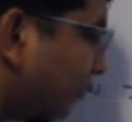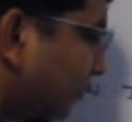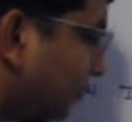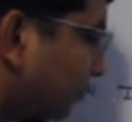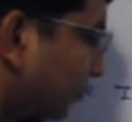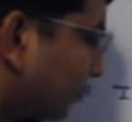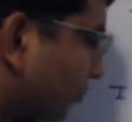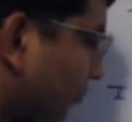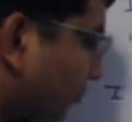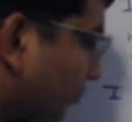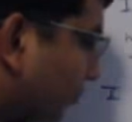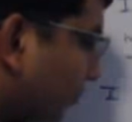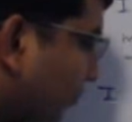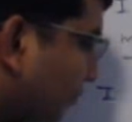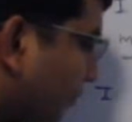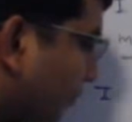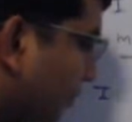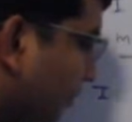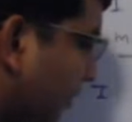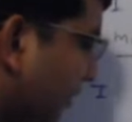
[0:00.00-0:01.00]
hun.
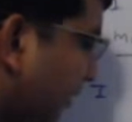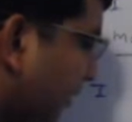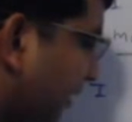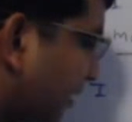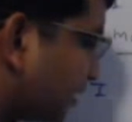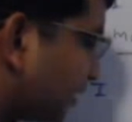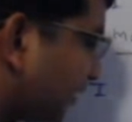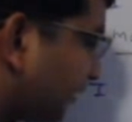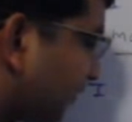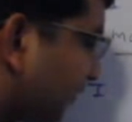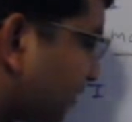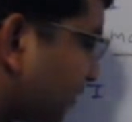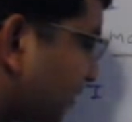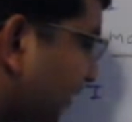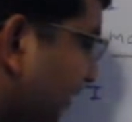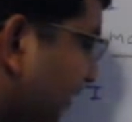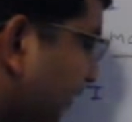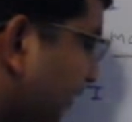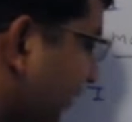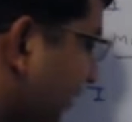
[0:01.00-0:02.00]
That's the first
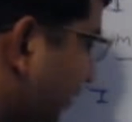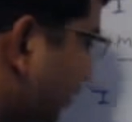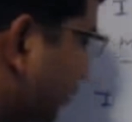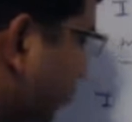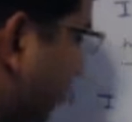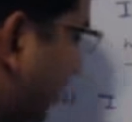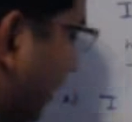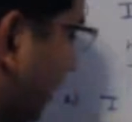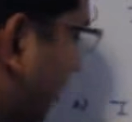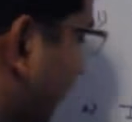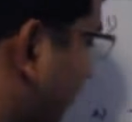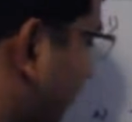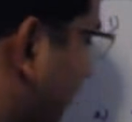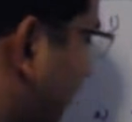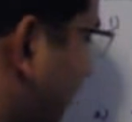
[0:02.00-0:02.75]
thing you did. You kind